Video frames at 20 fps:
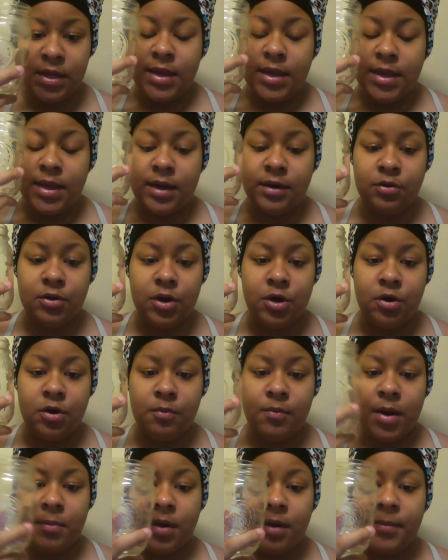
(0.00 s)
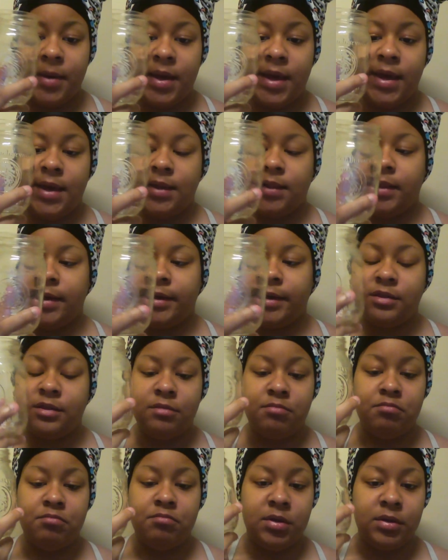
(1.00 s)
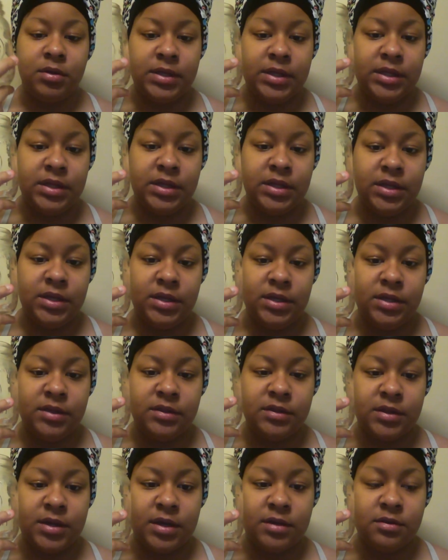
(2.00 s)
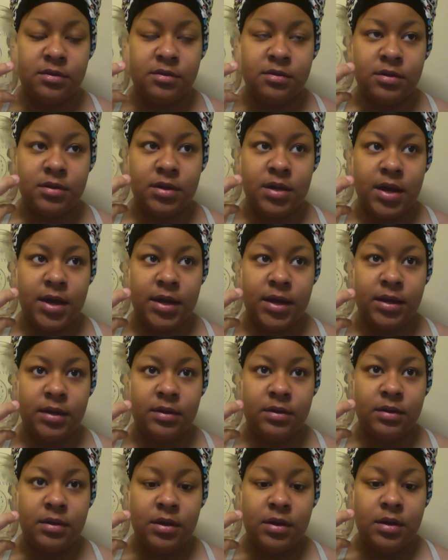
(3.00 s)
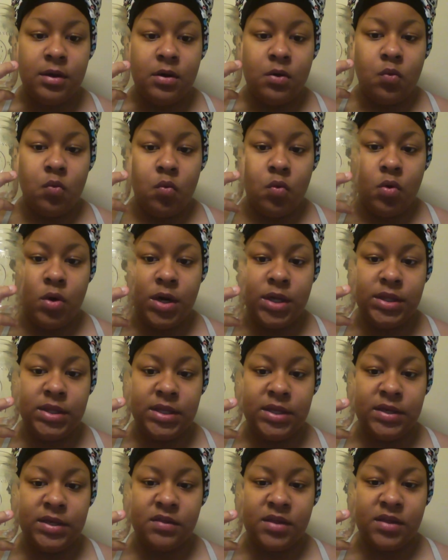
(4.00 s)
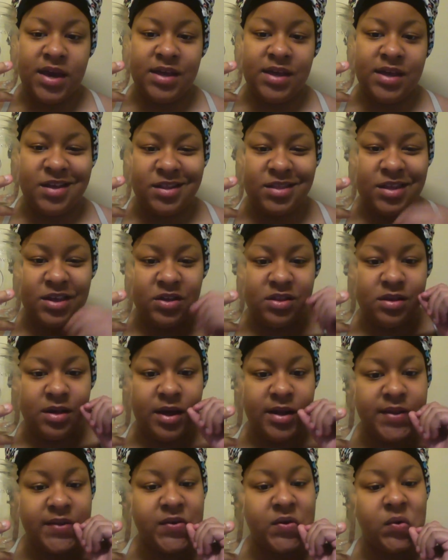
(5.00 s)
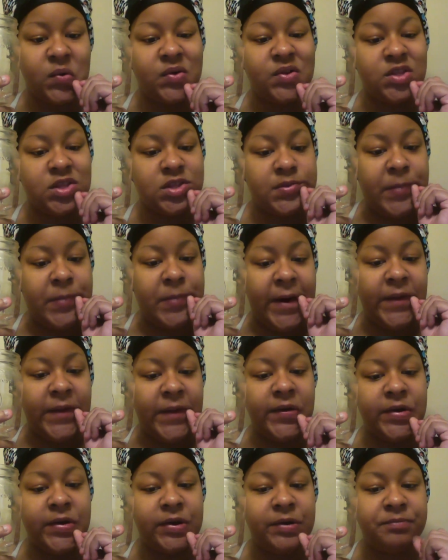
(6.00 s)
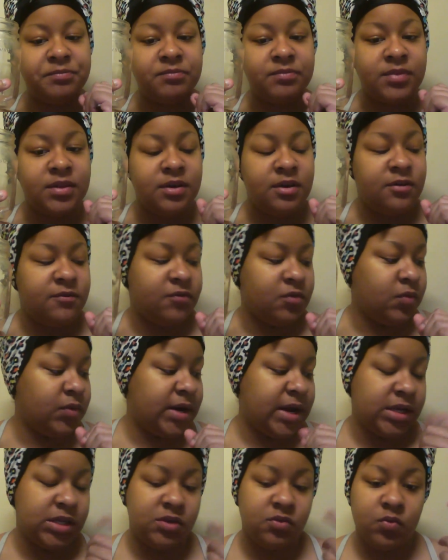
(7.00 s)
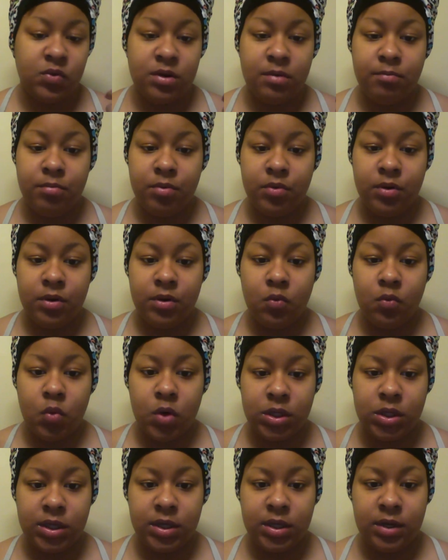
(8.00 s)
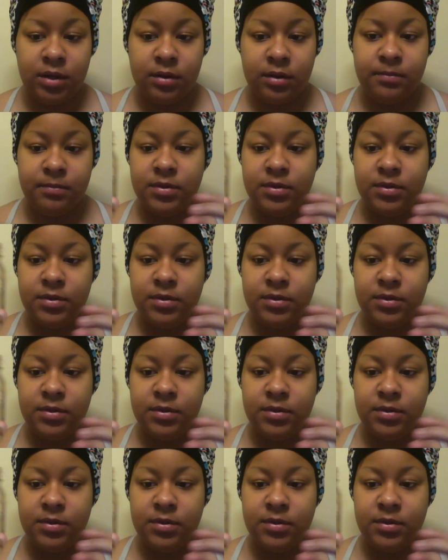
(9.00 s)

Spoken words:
I don't know, my mama had like 10 million of these, and I took like one this size. I think I took one smaller for when I just want to boil 1 cup.